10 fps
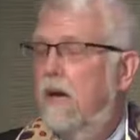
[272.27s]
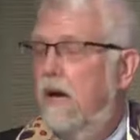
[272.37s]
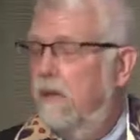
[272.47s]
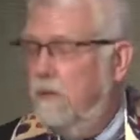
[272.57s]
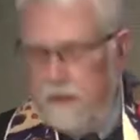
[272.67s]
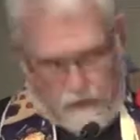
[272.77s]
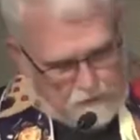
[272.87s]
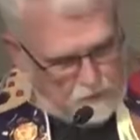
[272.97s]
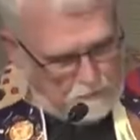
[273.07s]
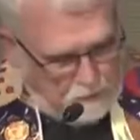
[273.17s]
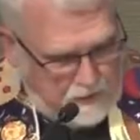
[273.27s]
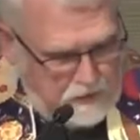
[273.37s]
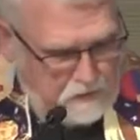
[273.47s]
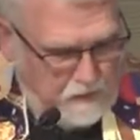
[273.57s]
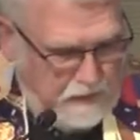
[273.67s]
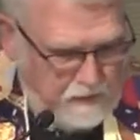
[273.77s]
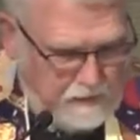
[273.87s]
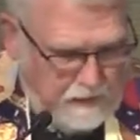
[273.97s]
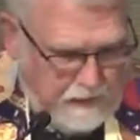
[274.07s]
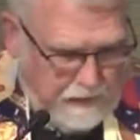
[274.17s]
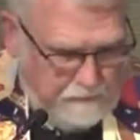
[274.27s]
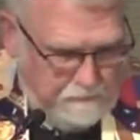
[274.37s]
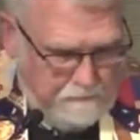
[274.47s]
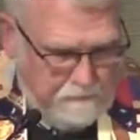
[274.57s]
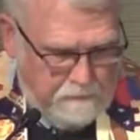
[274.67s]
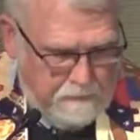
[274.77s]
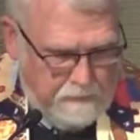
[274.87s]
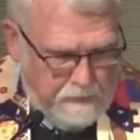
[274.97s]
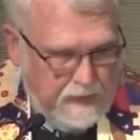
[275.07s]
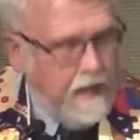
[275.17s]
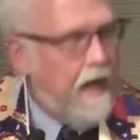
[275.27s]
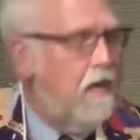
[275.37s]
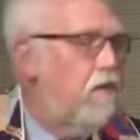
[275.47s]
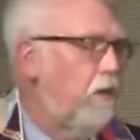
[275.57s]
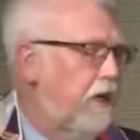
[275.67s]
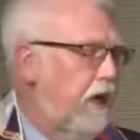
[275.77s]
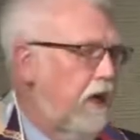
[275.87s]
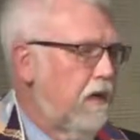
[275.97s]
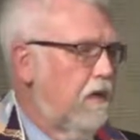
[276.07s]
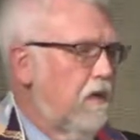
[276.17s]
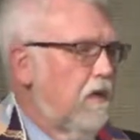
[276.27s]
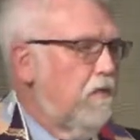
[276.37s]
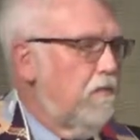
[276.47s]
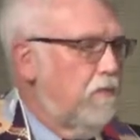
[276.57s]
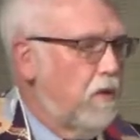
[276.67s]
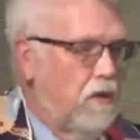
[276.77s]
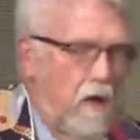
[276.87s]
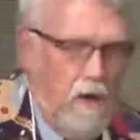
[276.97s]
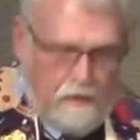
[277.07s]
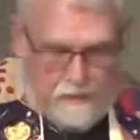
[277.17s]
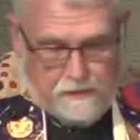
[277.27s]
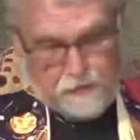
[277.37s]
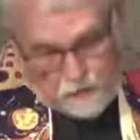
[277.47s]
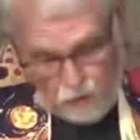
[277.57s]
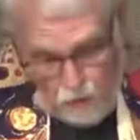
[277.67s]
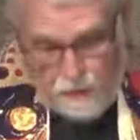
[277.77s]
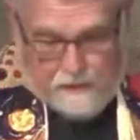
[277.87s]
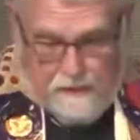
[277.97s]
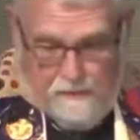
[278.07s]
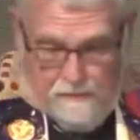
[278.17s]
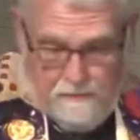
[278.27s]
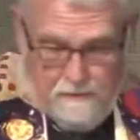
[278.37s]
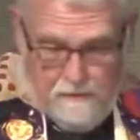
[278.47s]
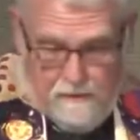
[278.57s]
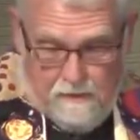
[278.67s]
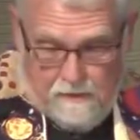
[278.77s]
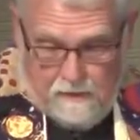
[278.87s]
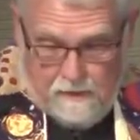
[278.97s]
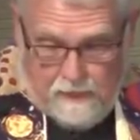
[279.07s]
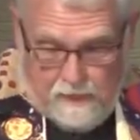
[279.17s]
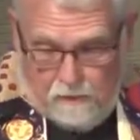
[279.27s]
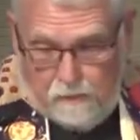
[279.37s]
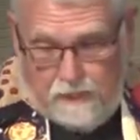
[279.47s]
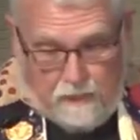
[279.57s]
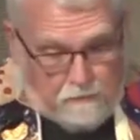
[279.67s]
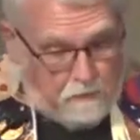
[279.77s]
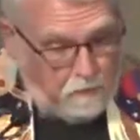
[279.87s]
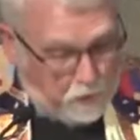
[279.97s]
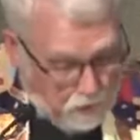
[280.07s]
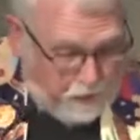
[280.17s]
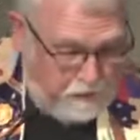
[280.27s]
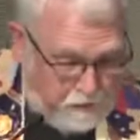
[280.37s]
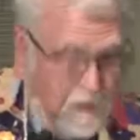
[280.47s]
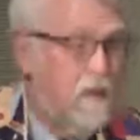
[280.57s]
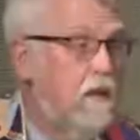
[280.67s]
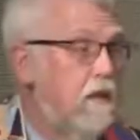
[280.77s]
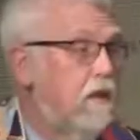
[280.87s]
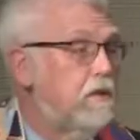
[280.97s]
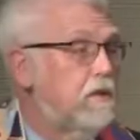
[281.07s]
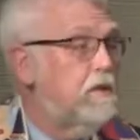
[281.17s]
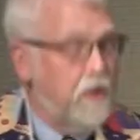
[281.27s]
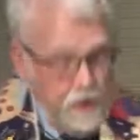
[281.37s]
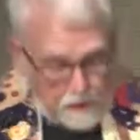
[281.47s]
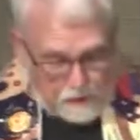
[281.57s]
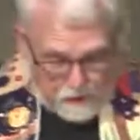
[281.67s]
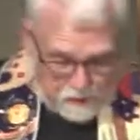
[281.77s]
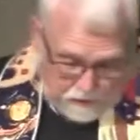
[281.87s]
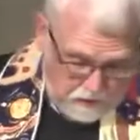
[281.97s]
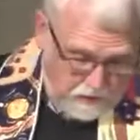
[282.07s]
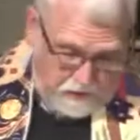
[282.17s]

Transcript: How did we get to the place we are today? How did we get from glory to gory? How did we get from good to turning on